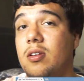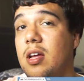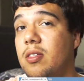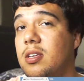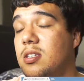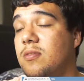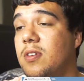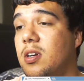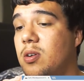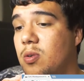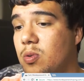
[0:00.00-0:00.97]
Now this is
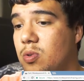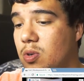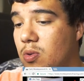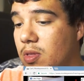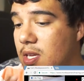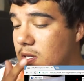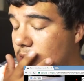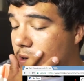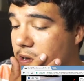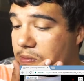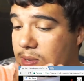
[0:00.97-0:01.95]
very crucial on these
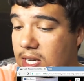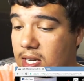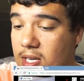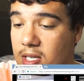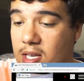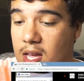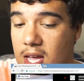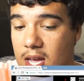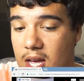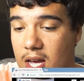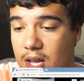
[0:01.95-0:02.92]
cars because
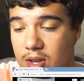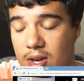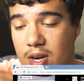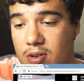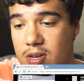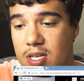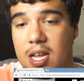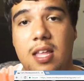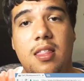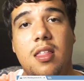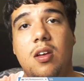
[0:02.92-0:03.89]
you got to
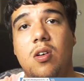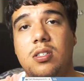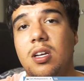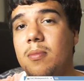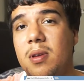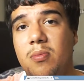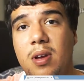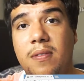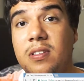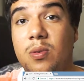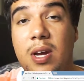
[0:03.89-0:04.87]
understand that the car is going to be
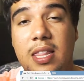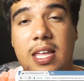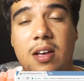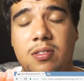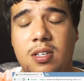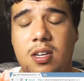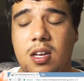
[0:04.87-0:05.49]
revving to 8,000